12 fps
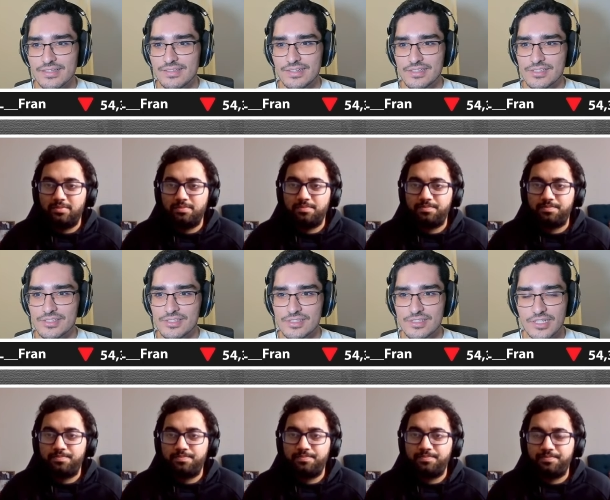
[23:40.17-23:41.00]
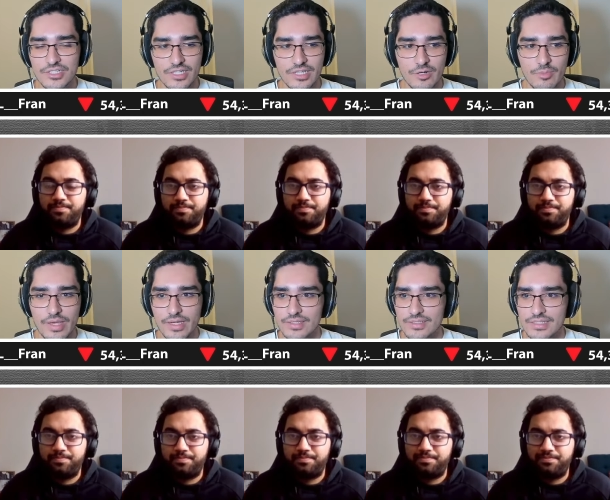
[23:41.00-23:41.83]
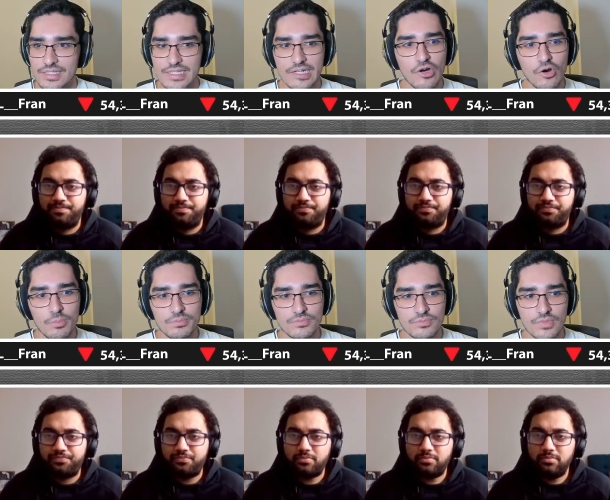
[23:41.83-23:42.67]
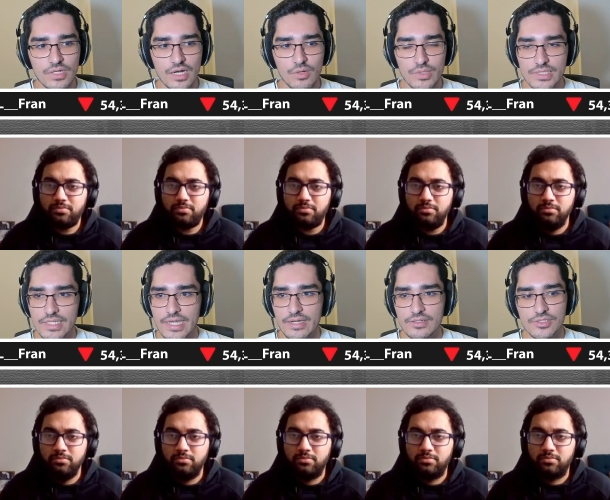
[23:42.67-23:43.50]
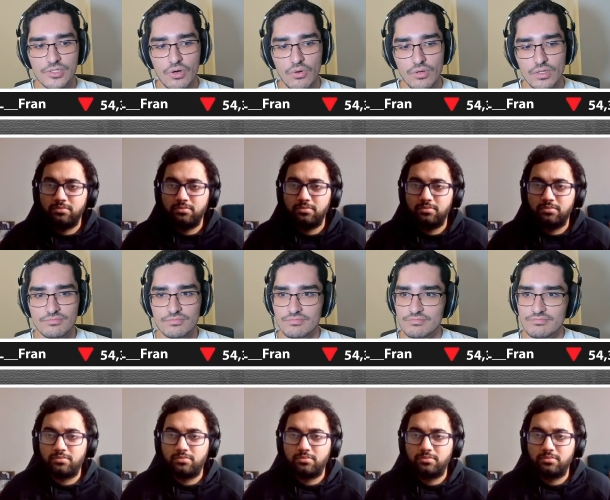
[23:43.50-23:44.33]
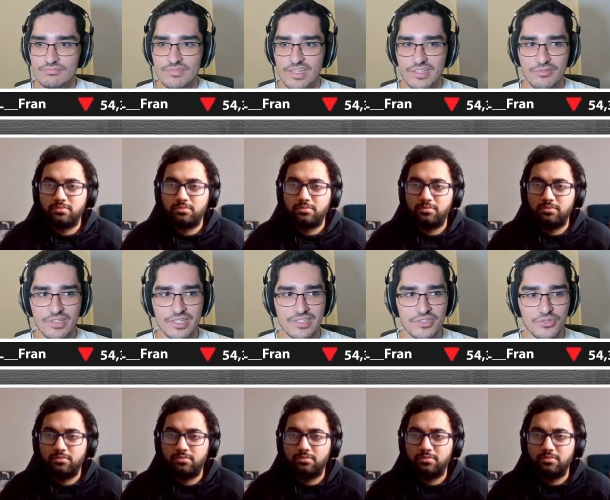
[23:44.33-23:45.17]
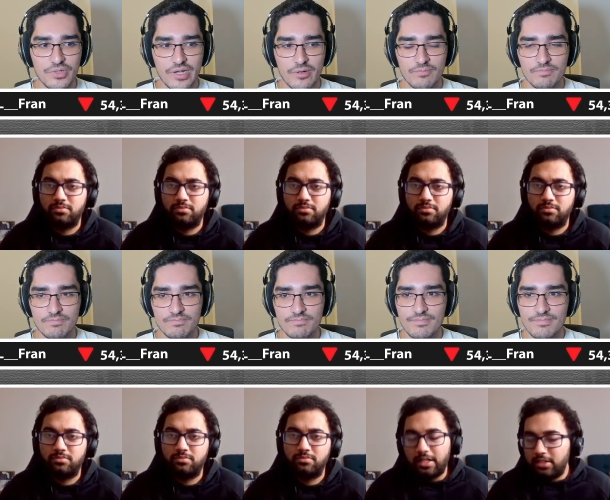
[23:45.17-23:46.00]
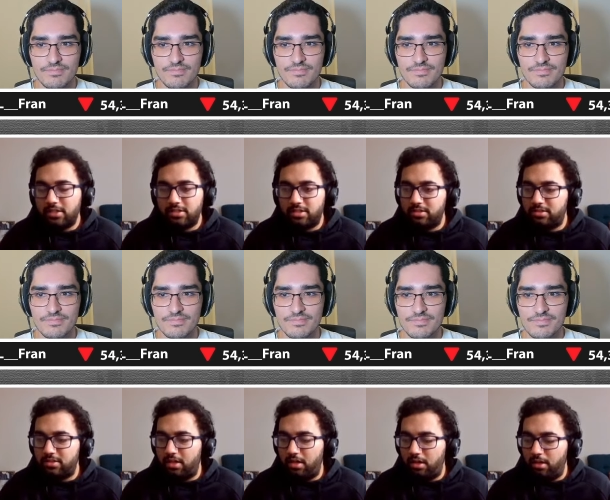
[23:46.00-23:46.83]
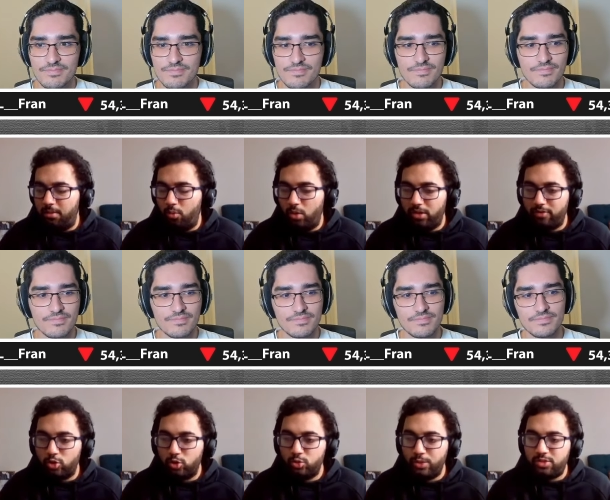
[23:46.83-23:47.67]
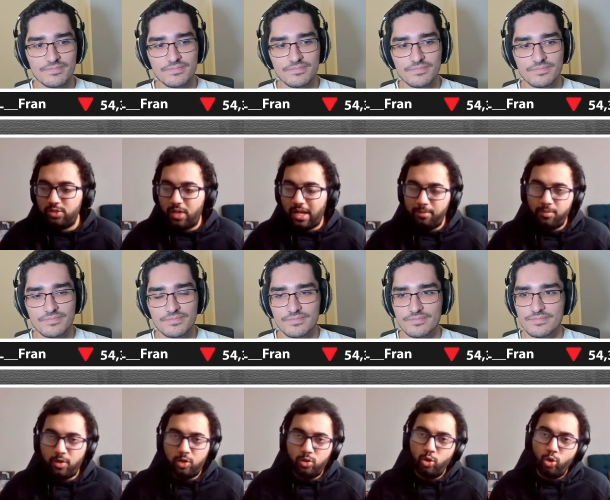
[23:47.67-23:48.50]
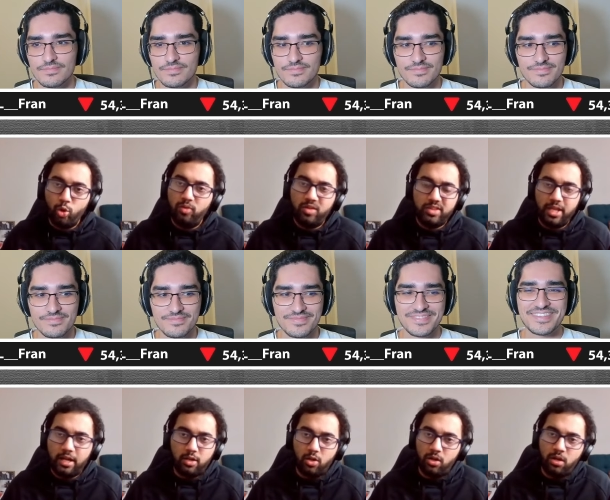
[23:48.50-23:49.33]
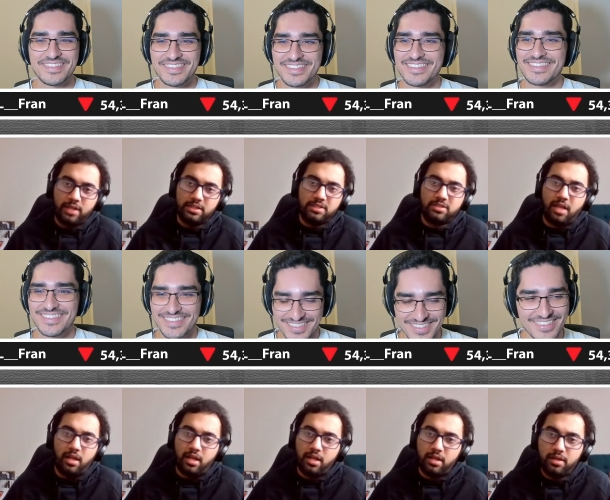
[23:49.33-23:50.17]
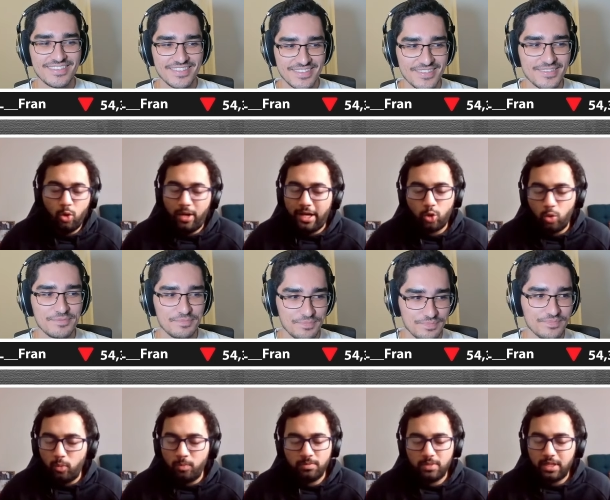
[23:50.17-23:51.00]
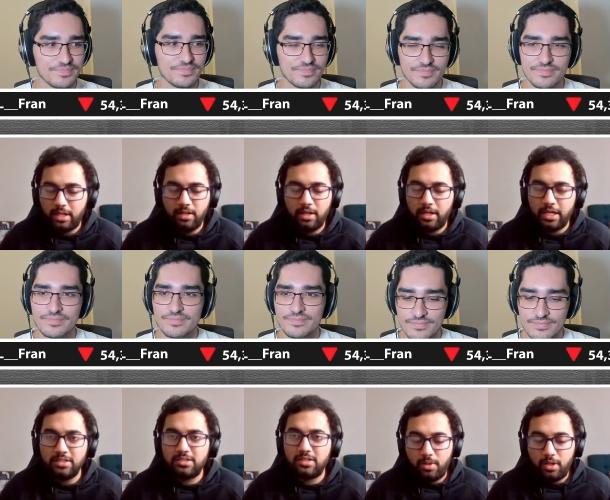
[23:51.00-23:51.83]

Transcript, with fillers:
Speaker 1: I think, is such a clear pick. He's at home. Uh, once again. So nothing really to do here.
Speaker 2: I think this is uh, one of those weeks where I'm not going to overthink at all. I think Salah at home uh, against